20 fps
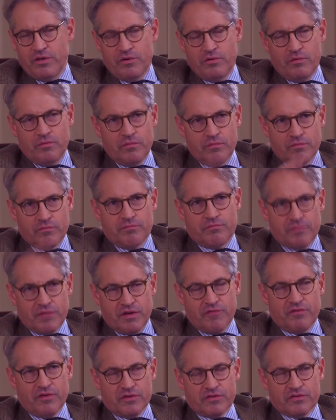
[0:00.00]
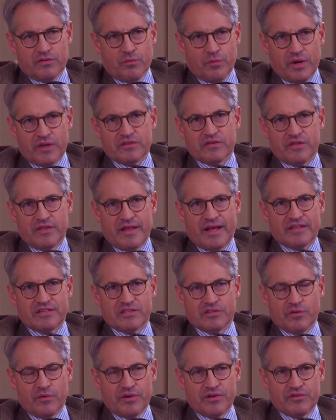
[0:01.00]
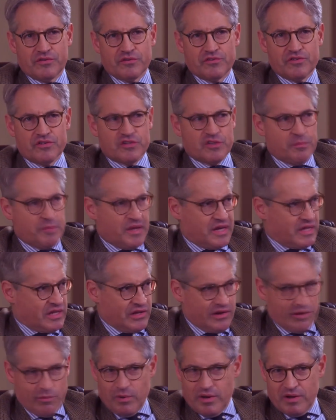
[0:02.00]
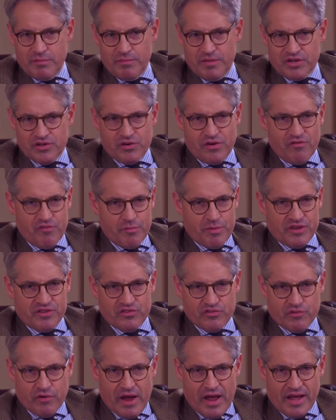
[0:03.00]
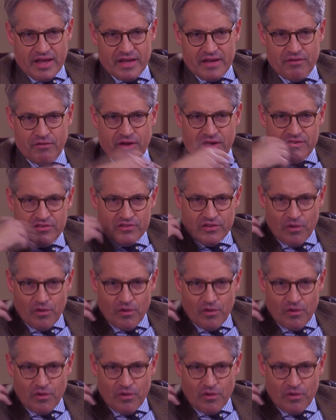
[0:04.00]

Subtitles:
you give us the rest of that story, so just to be clear, I want to make sure everybody's tracking, right?